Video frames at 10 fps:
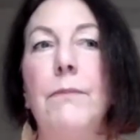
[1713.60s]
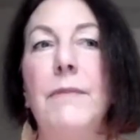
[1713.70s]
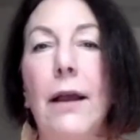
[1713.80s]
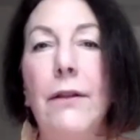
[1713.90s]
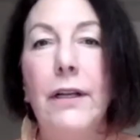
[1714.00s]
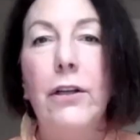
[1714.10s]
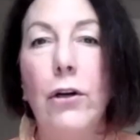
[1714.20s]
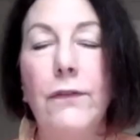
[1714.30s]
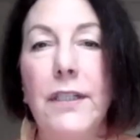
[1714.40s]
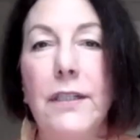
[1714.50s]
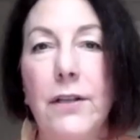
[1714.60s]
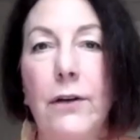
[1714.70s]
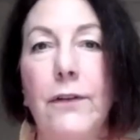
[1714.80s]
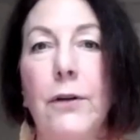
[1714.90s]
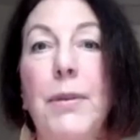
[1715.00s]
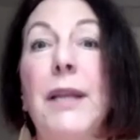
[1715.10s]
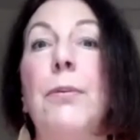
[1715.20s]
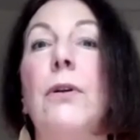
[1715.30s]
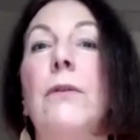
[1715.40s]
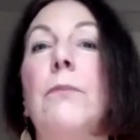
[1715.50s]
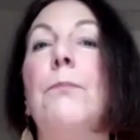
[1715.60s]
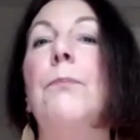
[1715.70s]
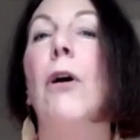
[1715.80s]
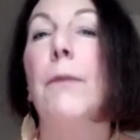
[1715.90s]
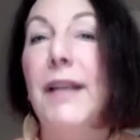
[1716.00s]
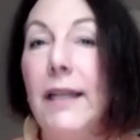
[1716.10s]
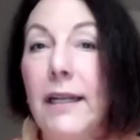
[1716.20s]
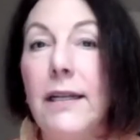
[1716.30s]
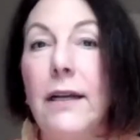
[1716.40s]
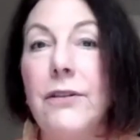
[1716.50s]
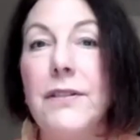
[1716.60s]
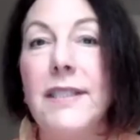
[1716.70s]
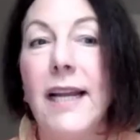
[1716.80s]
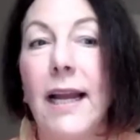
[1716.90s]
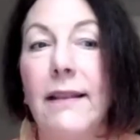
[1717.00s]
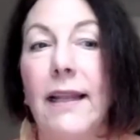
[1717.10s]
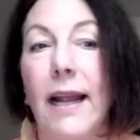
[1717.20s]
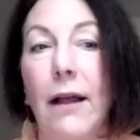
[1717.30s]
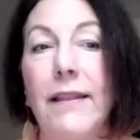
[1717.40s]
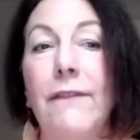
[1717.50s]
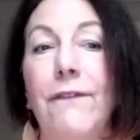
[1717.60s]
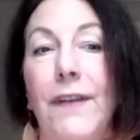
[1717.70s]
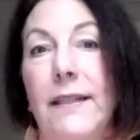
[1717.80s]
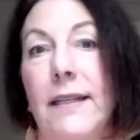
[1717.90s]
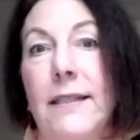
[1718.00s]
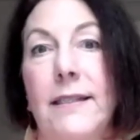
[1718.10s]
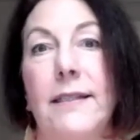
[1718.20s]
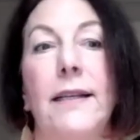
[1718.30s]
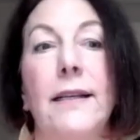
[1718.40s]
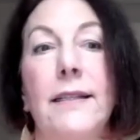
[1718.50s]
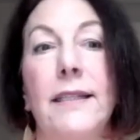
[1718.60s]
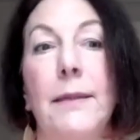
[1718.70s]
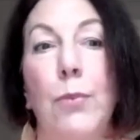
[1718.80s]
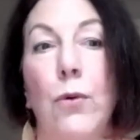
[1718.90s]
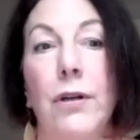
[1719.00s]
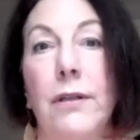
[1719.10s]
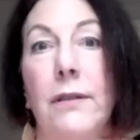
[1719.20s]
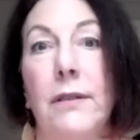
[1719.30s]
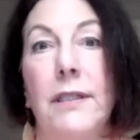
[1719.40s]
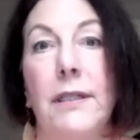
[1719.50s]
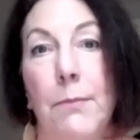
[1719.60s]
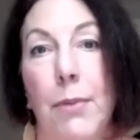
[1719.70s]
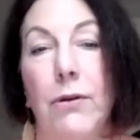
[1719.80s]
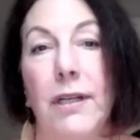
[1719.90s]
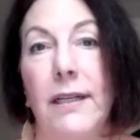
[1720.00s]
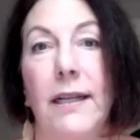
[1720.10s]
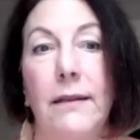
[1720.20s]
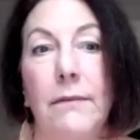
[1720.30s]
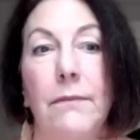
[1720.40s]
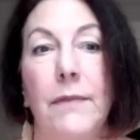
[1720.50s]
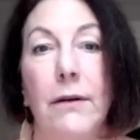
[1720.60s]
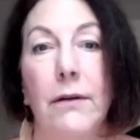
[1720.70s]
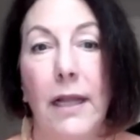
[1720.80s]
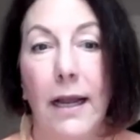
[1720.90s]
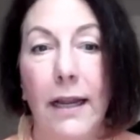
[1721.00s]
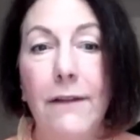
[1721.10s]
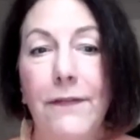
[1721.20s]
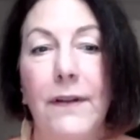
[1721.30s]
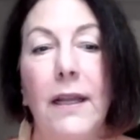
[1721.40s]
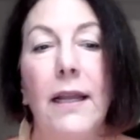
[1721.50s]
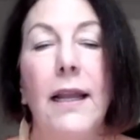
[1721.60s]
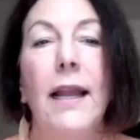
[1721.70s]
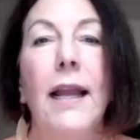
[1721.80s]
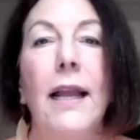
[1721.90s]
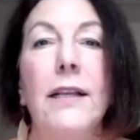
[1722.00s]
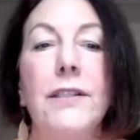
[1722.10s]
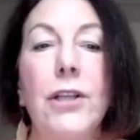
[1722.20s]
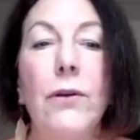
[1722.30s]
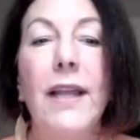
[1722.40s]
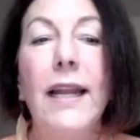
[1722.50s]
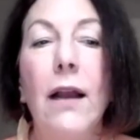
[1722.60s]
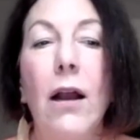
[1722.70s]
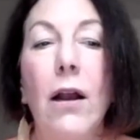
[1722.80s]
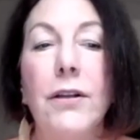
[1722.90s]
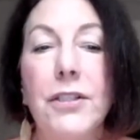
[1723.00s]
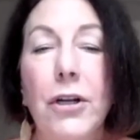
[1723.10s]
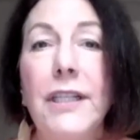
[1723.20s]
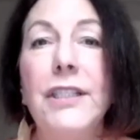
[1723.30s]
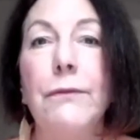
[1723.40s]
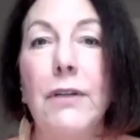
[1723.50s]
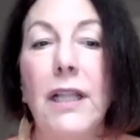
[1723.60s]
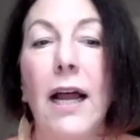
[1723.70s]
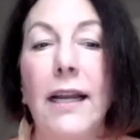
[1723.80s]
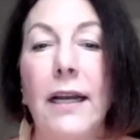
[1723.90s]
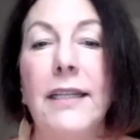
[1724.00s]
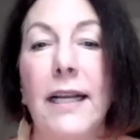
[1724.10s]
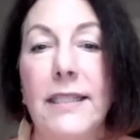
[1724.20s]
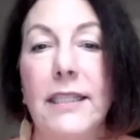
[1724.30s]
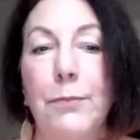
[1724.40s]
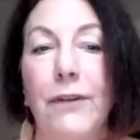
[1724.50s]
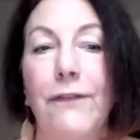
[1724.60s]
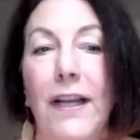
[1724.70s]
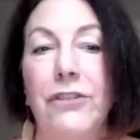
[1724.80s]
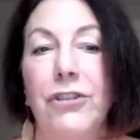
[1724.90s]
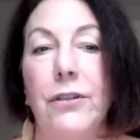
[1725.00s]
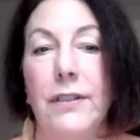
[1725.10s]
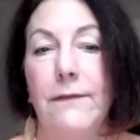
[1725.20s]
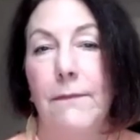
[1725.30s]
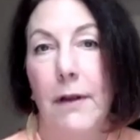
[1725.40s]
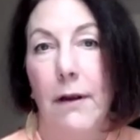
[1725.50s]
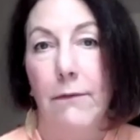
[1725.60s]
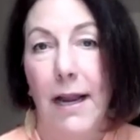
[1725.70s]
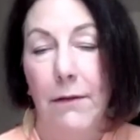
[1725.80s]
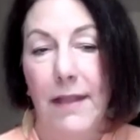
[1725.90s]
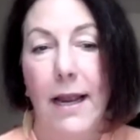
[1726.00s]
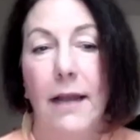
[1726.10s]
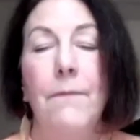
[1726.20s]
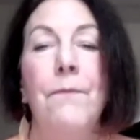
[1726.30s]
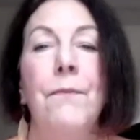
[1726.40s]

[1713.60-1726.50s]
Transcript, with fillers: now that COVID is over, people are beginning to understand that health and fitness is an important component in their life. So they are starting to rely on us as professionals around that.